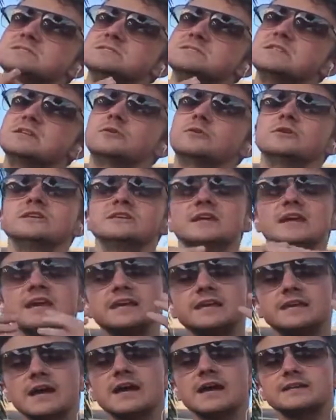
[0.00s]

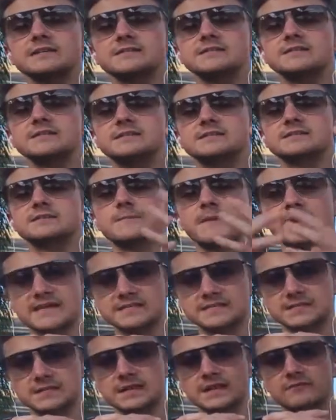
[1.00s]
he kind of sees the
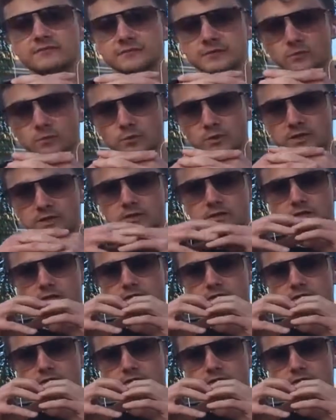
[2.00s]
best in everyone,